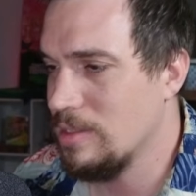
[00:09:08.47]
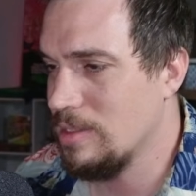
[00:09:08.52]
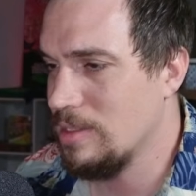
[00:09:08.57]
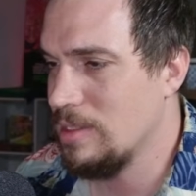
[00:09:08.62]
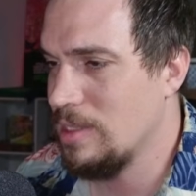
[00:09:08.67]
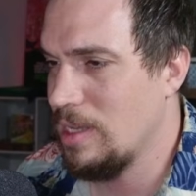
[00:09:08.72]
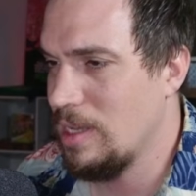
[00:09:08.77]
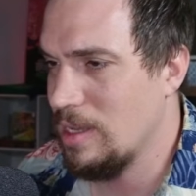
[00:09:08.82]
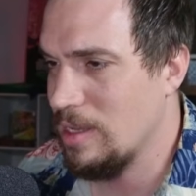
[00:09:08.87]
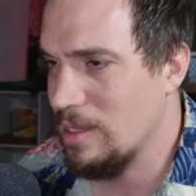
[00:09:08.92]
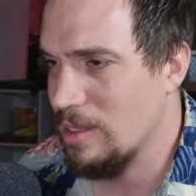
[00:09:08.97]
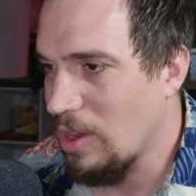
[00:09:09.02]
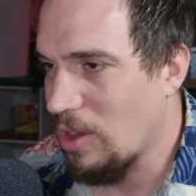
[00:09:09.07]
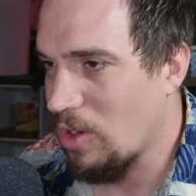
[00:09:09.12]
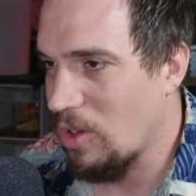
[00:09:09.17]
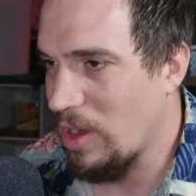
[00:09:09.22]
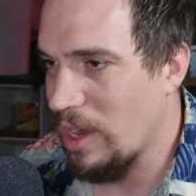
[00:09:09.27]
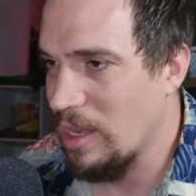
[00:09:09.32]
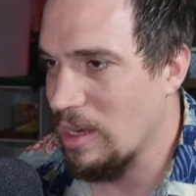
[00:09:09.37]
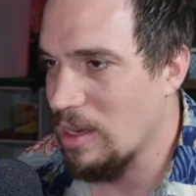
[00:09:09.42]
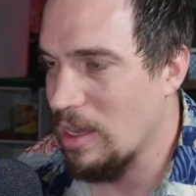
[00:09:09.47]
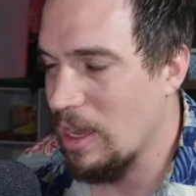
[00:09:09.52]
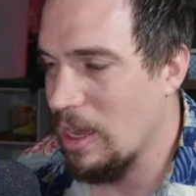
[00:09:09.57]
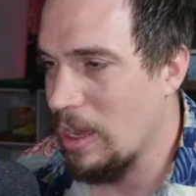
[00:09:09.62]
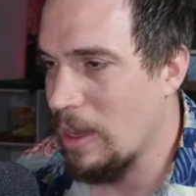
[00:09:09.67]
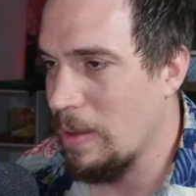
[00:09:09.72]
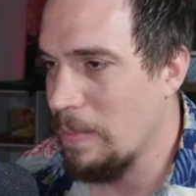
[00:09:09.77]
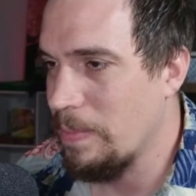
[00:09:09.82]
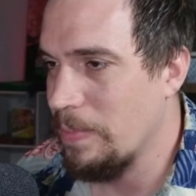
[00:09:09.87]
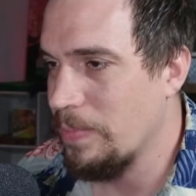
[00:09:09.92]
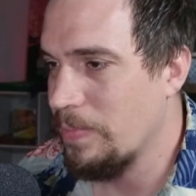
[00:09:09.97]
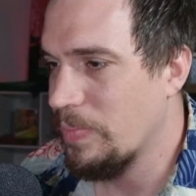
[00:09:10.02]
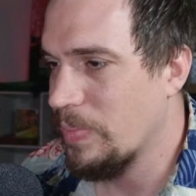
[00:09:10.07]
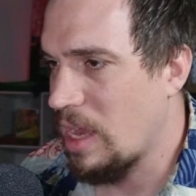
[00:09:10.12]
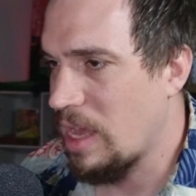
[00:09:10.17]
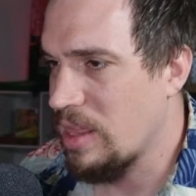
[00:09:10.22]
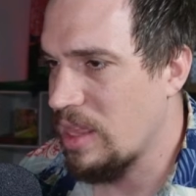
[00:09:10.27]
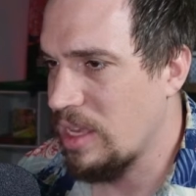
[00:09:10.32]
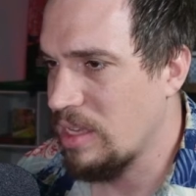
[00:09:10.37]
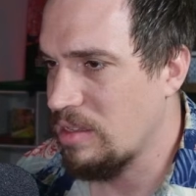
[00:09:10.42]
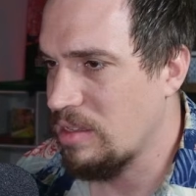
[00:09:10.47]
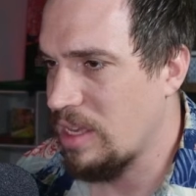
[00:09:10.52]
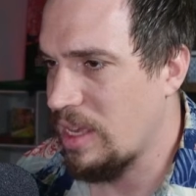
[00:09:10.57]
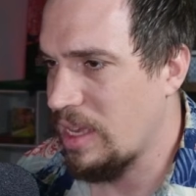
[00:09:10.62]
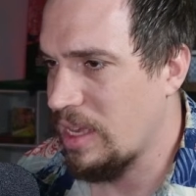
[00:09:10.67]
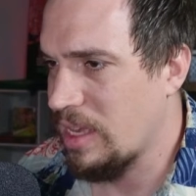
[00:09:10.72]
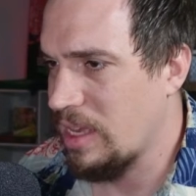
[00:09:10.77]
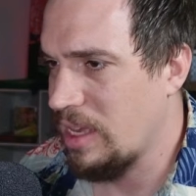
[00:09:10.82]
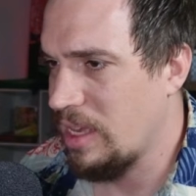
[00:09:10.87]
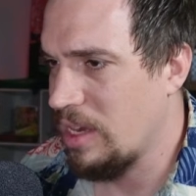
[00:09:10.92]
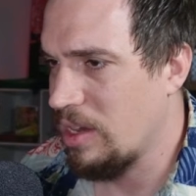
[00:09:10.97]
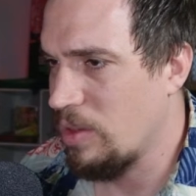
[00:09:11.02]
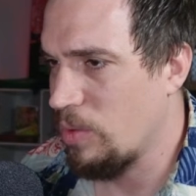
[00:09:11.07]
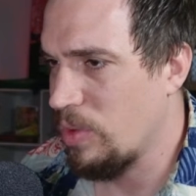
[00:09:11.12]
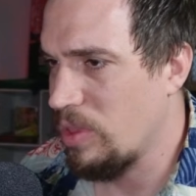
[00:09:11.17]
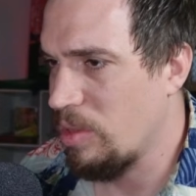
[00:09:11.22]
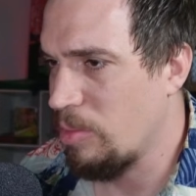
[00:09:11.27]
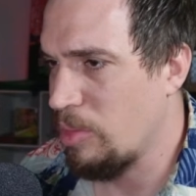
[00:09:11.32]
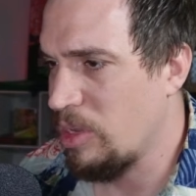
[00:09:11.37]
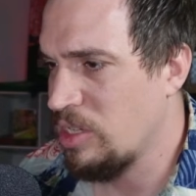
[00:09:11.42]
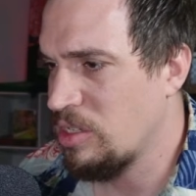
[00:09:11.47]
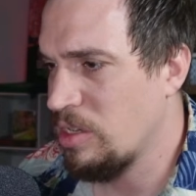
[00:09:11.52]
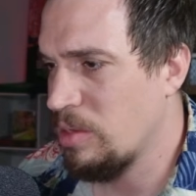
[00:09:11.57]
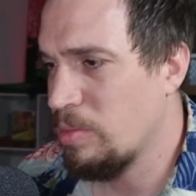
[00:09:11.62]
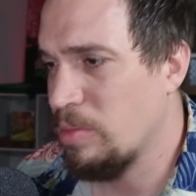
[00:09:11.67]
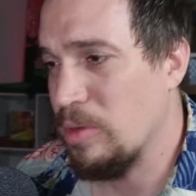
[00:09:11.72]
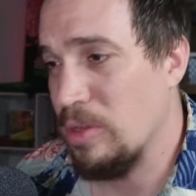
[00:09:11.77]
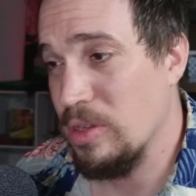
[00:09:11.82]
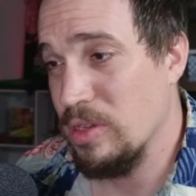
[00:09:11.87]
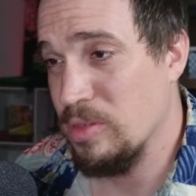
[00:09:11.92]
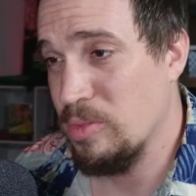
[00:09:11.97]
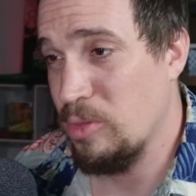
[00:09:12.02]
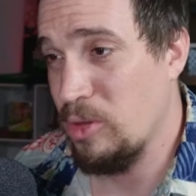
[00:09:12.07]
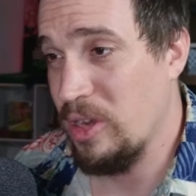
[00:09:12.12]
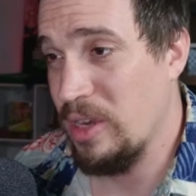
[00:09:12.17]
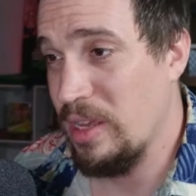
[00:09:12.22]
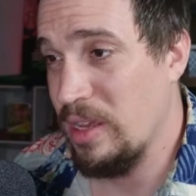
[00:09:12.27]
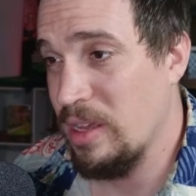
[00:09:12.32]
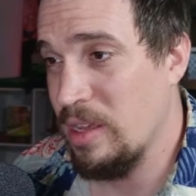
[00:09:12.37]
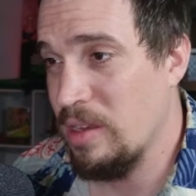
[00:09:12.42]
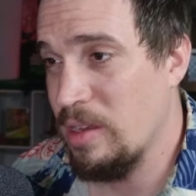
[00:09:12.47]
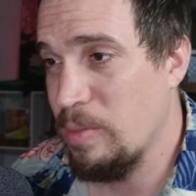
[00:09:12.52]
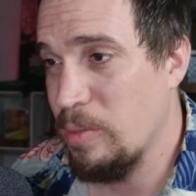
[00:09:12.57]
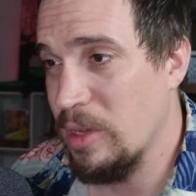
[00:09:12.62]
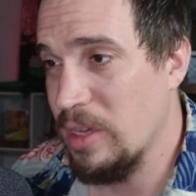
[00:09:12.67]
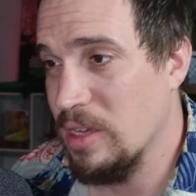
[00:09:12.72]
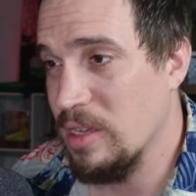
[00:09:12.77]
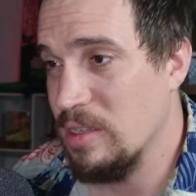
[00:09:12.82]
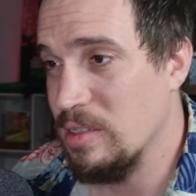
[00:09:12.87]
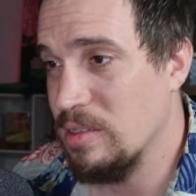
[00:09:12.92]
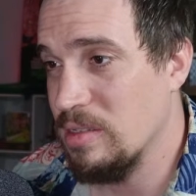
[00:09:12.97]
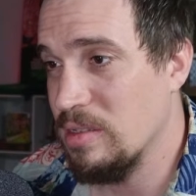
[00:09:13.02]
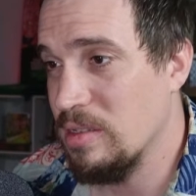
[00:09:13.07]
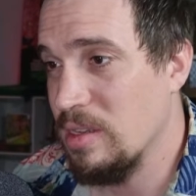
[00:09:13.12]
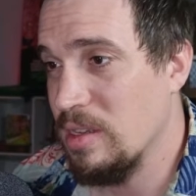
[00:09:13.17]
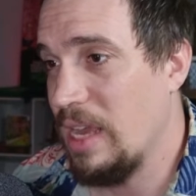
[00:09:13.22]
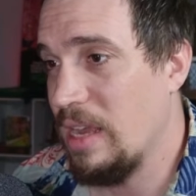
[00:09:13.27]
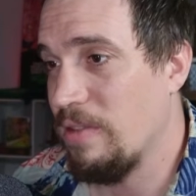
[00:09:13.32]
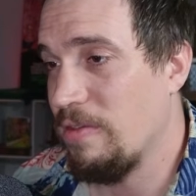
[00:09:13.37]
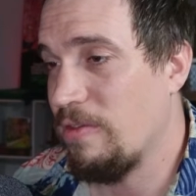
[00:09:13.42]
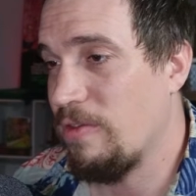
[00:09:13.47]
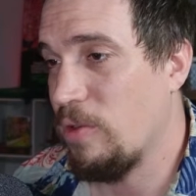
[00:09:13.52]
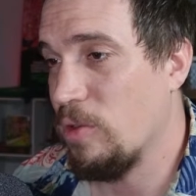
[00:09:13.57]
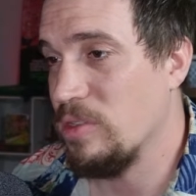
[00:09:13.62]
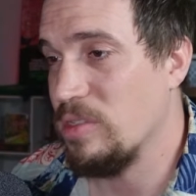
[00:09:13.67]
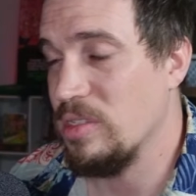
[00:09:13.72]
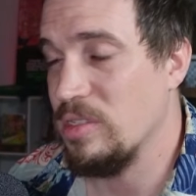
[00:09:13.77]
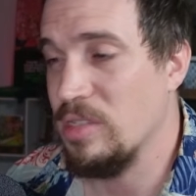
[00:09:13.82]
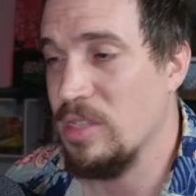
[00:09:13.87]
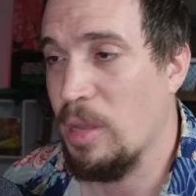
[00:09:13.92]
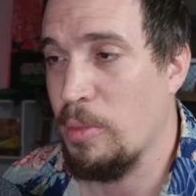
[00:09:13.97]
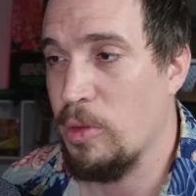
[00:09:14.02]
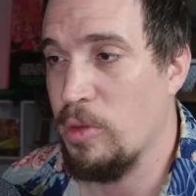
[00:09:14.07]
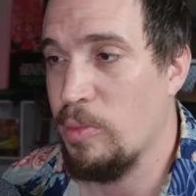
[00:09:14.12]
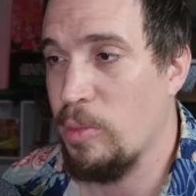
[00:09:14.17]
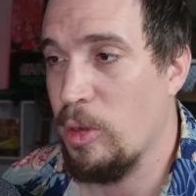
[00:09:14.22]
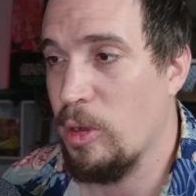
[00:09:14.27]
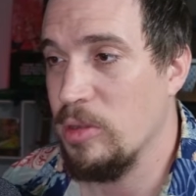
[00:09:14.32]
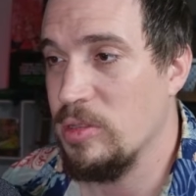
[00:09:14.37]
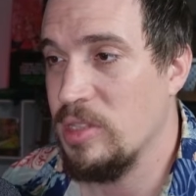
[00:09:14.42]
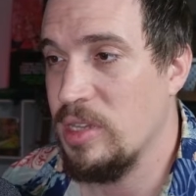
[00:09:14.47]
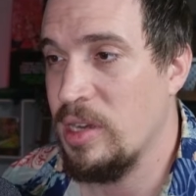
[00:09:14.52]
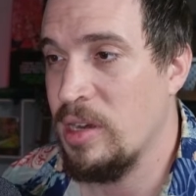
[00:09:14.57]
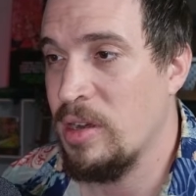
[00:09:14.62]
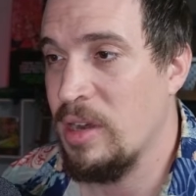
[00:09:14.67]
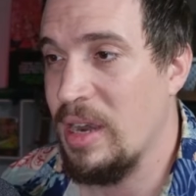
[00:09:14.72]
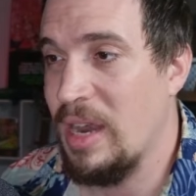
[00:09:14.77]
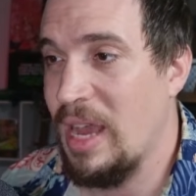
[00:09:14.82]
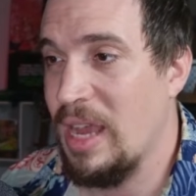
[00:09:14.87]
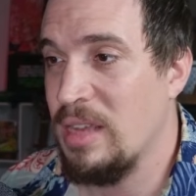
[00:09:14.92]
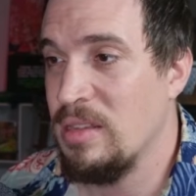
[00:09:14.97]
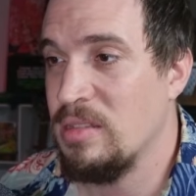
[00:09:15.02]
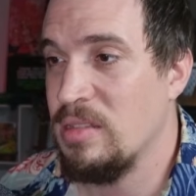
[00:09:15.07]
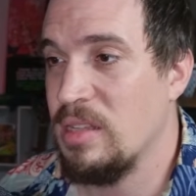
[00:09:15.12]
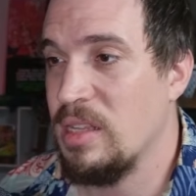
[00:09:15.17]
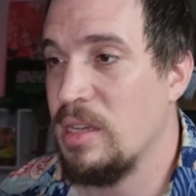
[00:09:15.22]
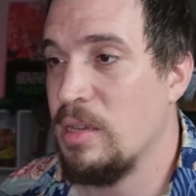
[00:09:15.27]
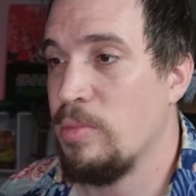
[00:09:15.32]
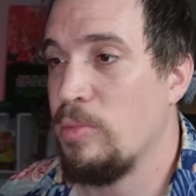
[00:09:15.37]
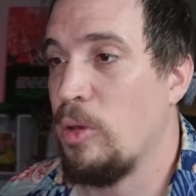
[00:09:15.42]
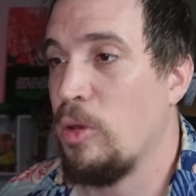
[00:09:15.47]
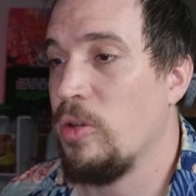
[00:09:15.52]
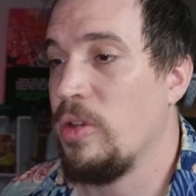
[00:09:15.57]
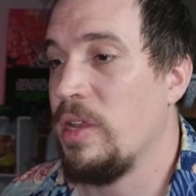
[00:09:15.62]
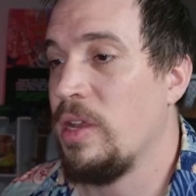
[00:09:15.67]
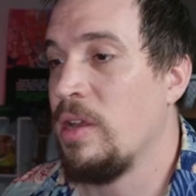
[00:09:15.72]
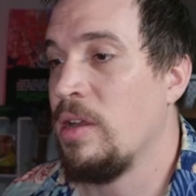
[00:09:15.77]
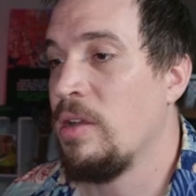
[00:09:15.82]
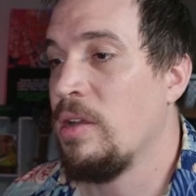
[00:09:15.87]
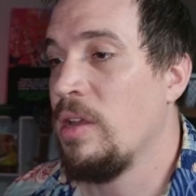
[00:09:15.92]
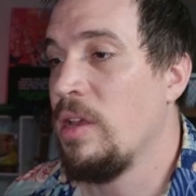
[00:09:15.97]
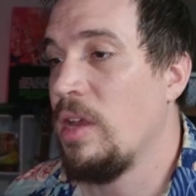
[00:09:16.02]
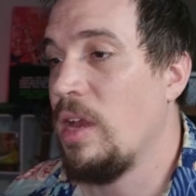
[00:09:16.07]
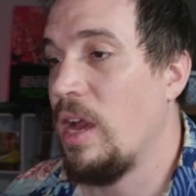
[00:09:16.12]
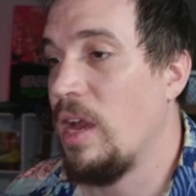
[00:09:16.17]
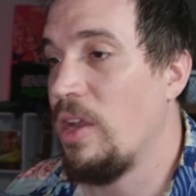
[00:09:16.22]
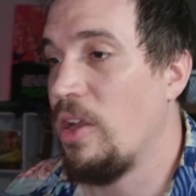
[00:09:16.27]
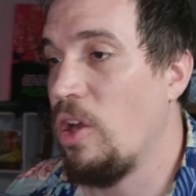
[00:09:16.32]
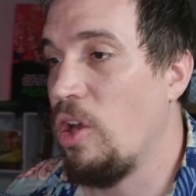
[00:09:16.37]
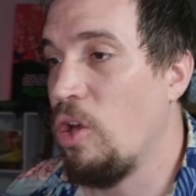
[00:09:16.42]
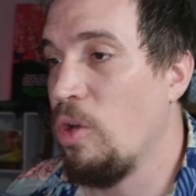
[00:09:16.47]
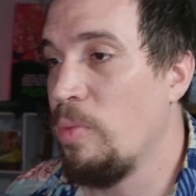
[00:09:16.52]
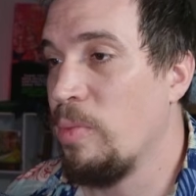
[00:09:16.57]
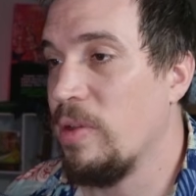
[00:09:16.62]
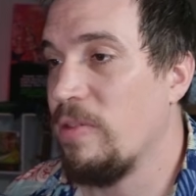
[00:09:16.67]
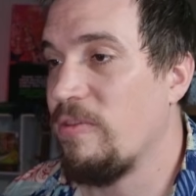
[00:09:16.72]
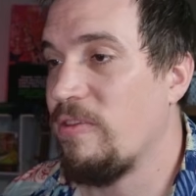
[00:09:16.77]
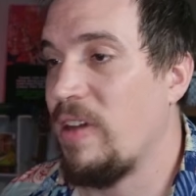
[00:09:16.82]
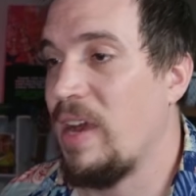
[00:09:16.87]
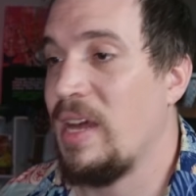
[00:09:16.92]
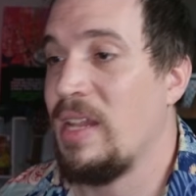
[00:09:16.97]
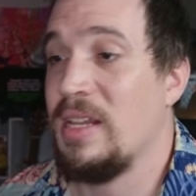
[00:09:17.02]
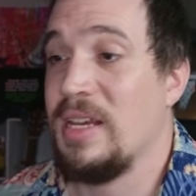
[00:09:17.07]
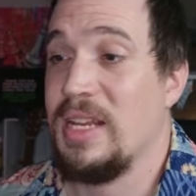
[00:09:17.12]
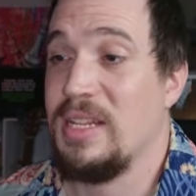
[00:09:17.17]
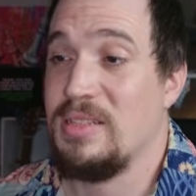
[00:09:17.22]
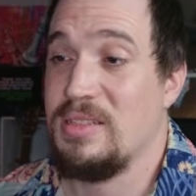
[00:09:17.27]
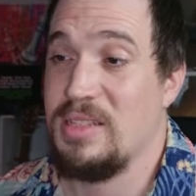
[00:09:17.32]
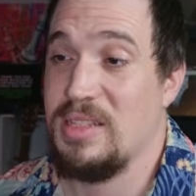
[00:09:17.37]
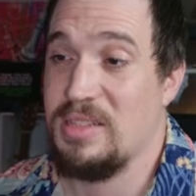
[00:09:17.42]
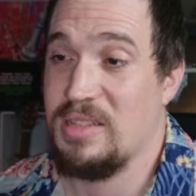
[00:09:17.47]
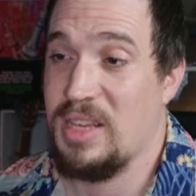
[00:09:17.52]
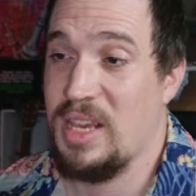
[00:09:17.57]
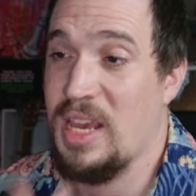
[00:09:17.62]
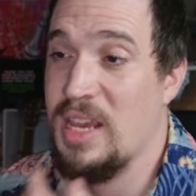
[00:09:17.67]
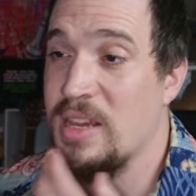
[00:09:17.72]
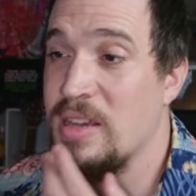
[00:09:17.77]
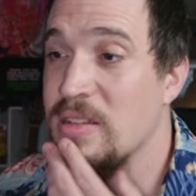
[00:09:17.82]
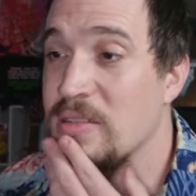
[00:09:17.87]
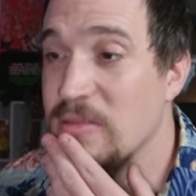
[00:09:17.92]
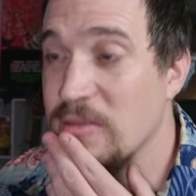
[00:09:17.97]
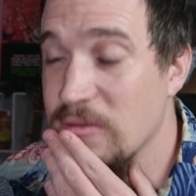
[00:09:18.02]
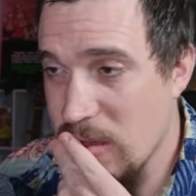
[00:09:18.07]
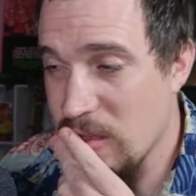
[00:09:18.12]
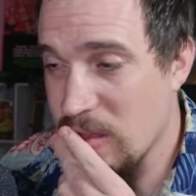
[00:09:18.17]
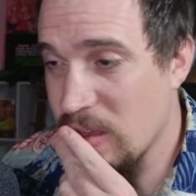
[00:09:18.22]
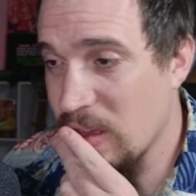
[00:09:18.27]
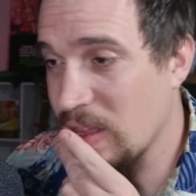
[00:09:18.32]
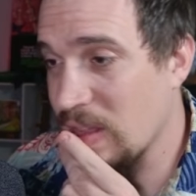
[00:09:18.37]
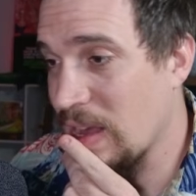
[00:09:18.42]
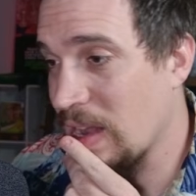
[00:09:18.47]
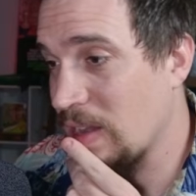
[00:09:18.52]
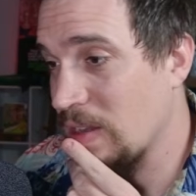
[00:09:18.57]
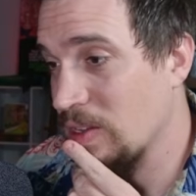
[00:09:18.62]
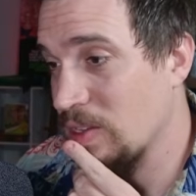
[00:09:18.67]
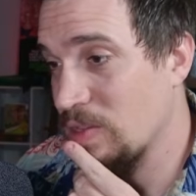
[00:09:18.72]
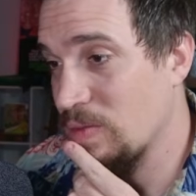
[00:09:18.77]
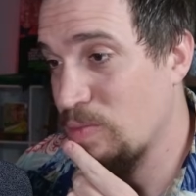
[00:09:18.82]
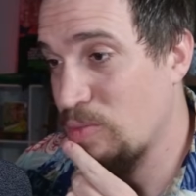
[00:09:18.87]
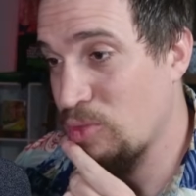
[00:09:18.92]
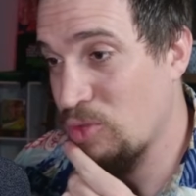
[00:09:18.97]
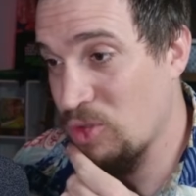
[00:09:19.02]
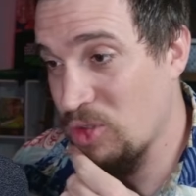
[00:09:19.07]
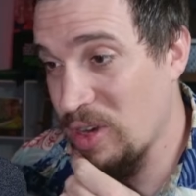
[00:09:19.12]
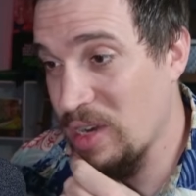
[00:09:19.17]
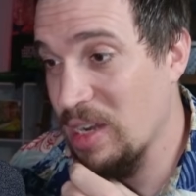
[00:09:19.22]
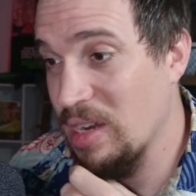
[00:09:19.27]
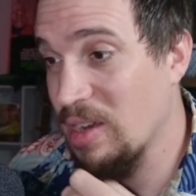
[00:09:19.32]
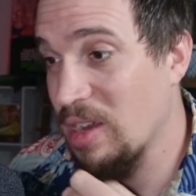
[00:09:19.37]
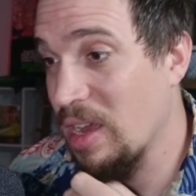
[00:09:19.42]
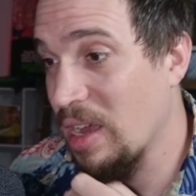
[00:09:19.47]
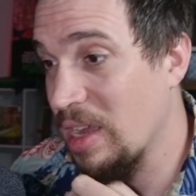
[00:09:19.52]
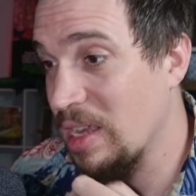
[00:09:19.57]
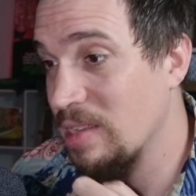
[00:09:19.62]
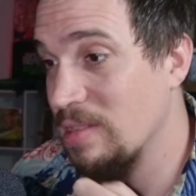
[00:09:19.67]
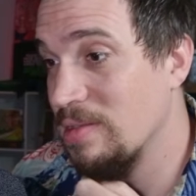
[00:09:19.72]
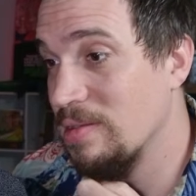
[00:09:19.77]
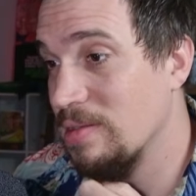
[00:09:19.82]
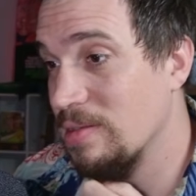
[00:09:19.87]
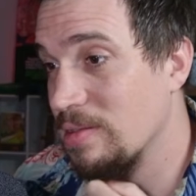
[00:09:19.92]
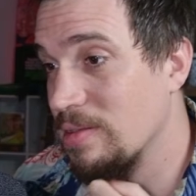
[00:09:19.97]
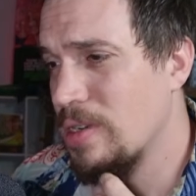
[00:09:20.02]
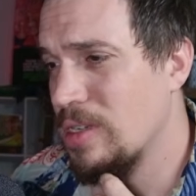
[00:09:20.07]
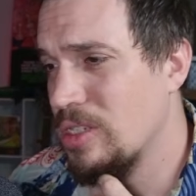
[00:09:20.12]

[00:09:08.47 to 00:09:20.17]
All right. I think taking here with the bishop looks pretty good because it forces doubled pawns here, an isolated pawn here, an open file against his king. I think that looks pretty nice.